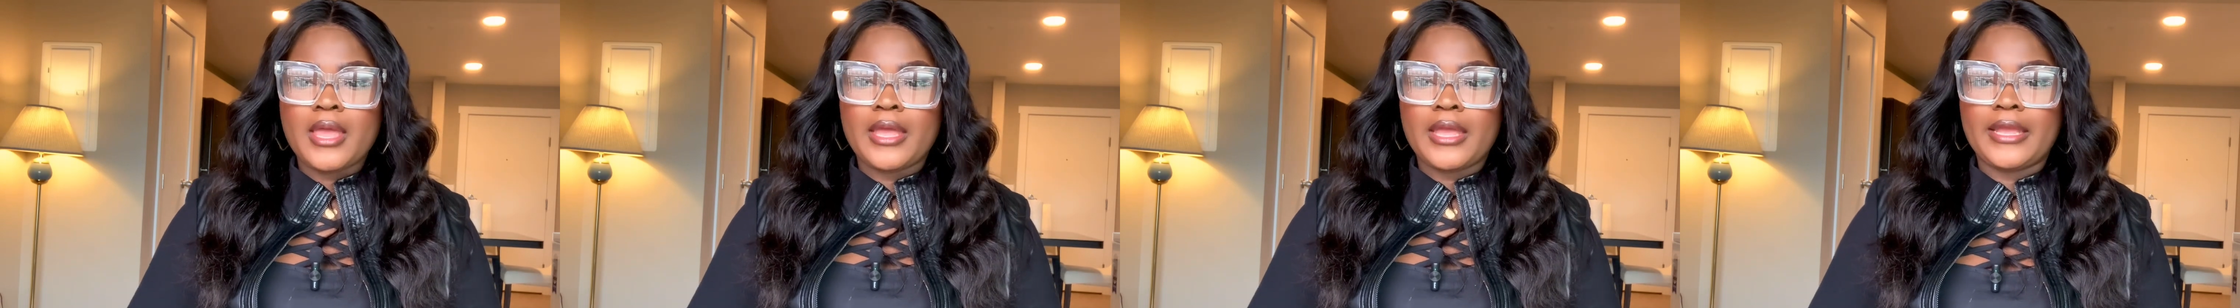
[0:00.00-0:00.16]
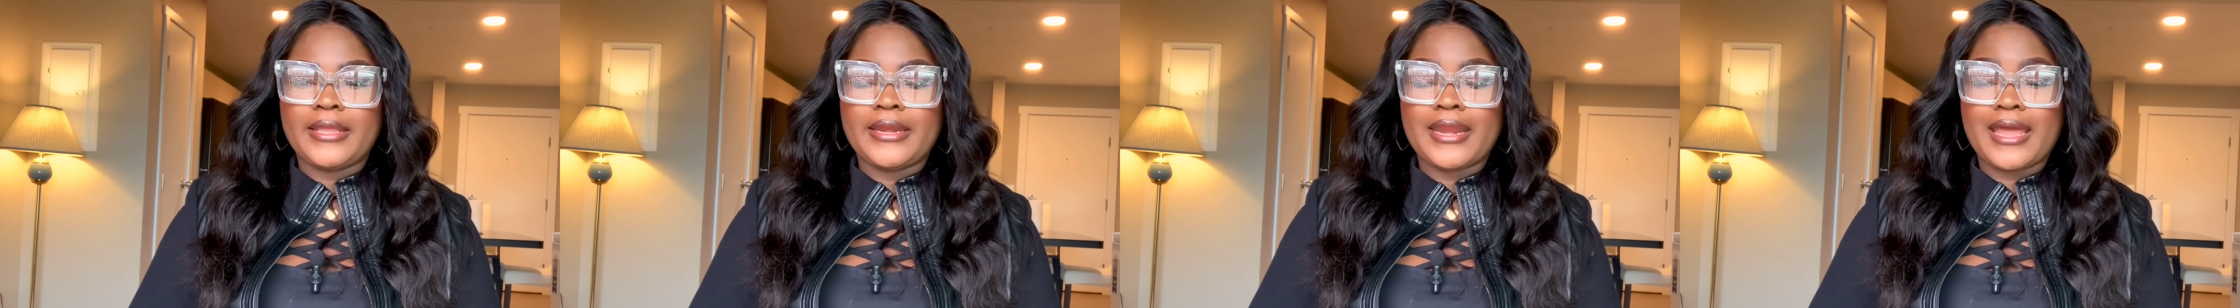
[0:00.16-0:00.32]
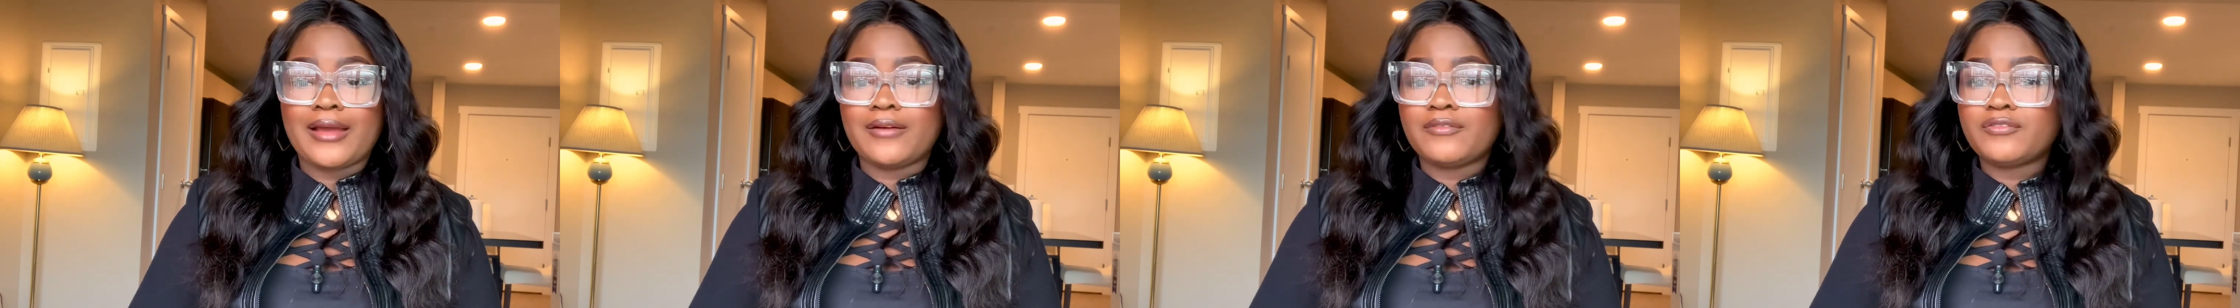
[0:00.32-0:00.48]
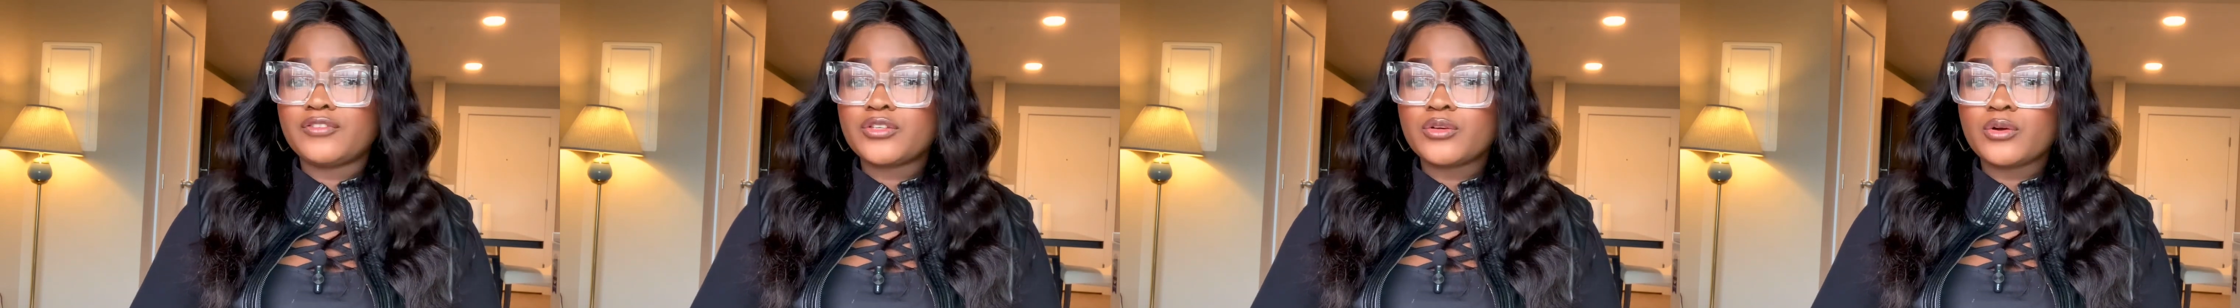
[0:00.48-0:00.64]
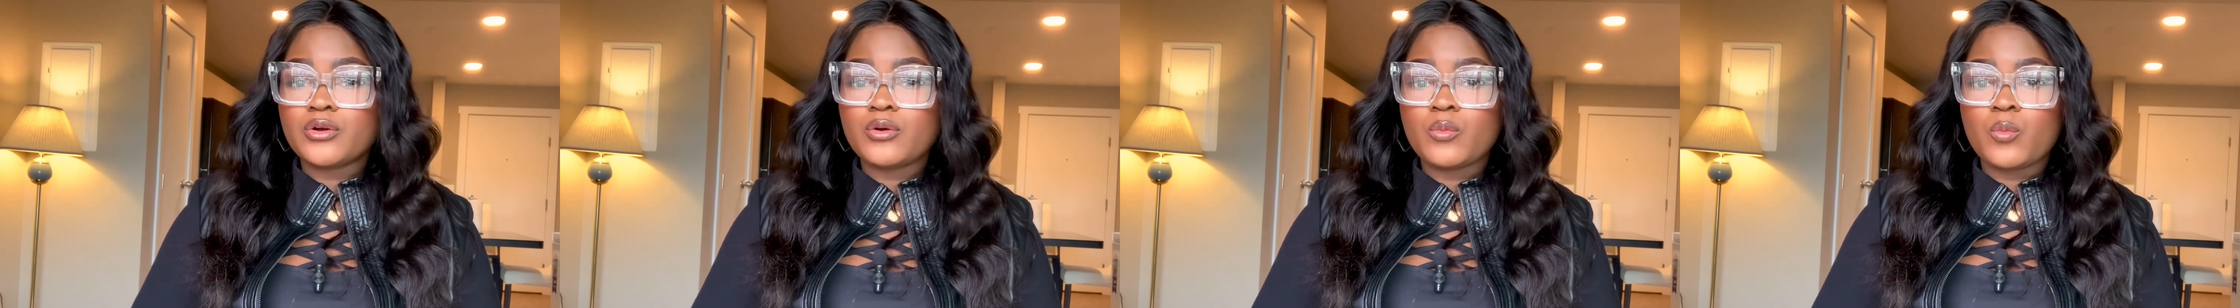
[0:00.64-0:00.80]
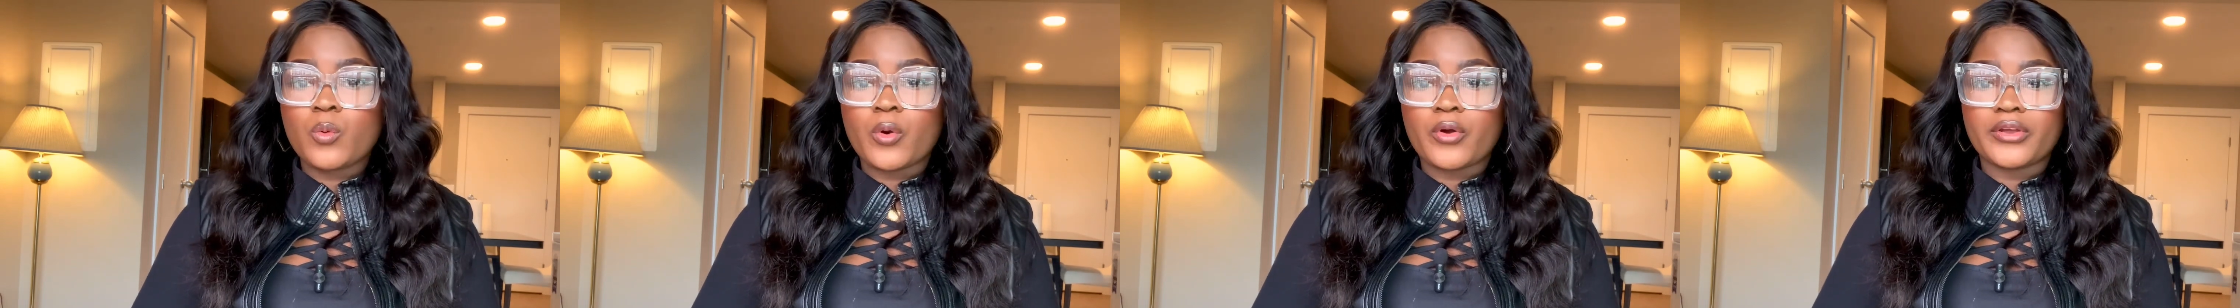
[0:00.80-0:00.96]
and
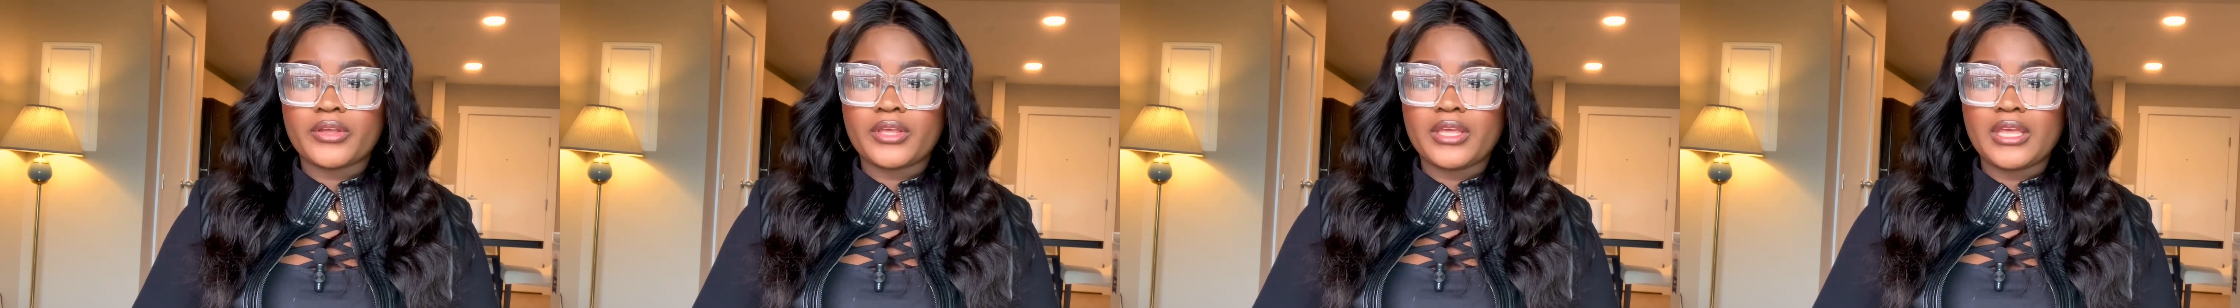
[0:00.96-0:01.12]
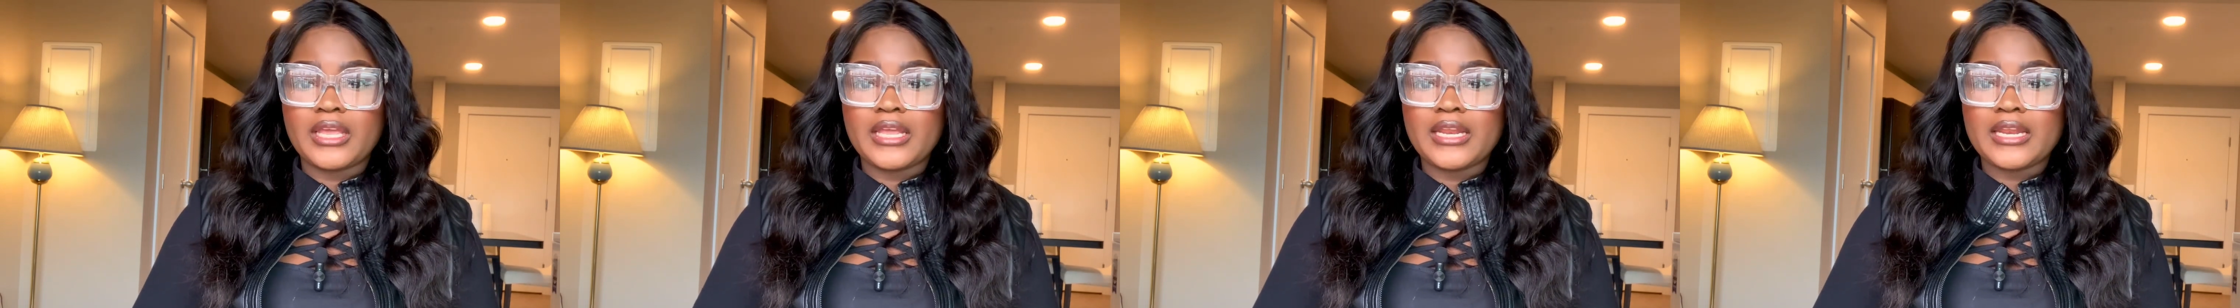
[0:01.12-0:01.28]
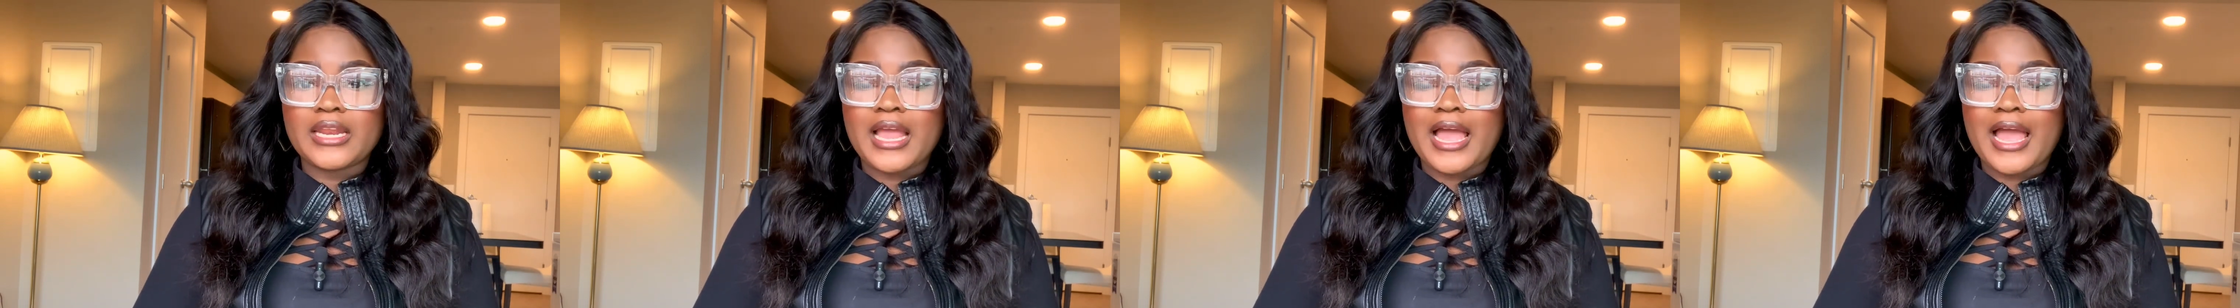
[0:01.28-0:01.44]
after working